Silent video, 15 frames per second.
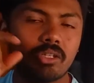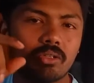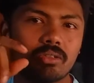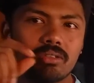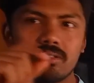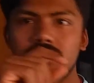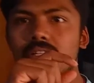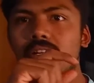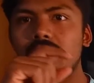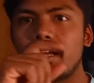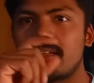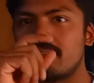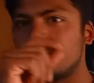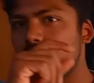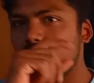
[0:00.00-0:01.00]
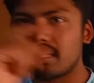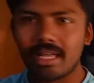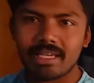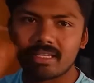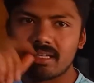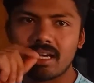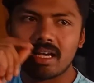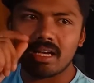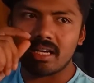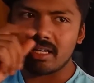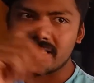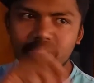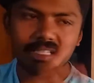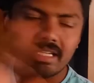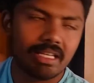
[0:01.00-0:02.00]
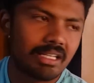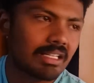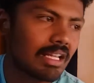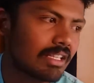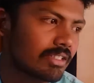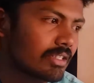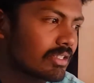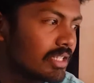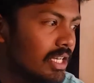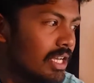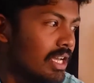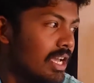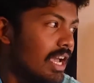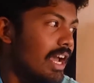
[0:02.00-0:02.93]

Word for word: you know, like uh, clear glasses.